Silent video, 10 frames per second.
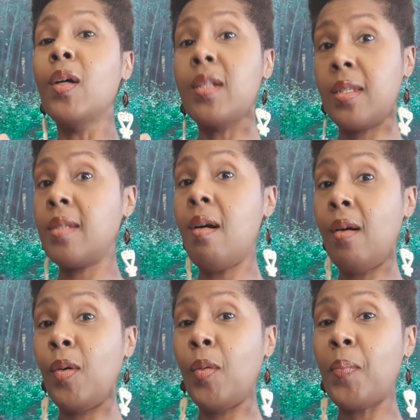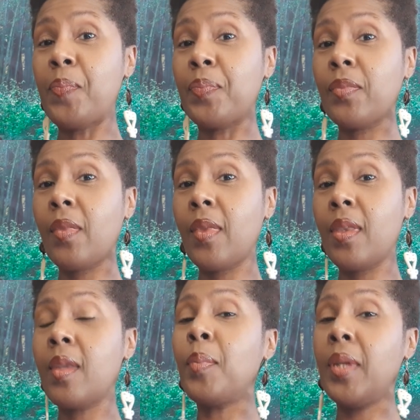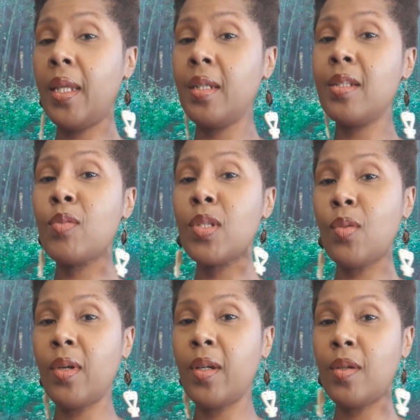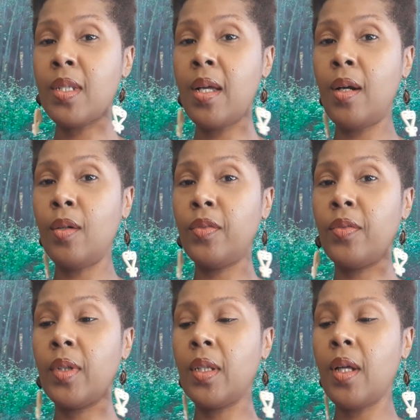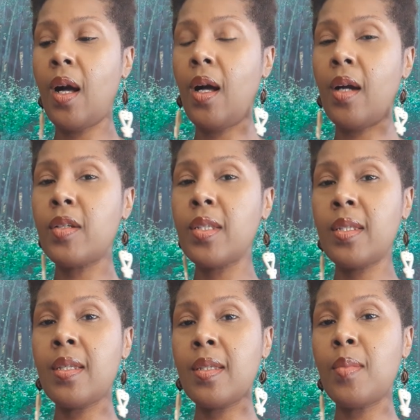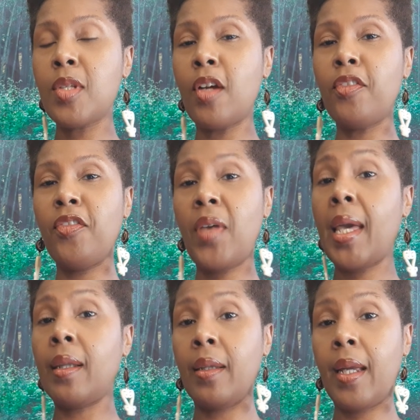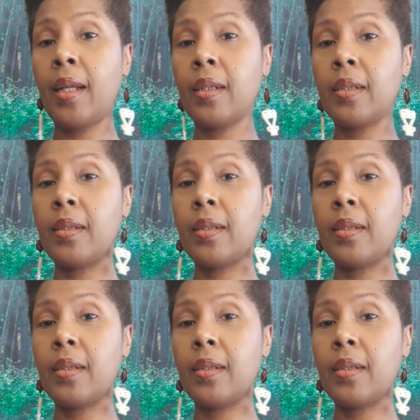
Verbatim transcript: So the planet is restoring herself, our systems are failing,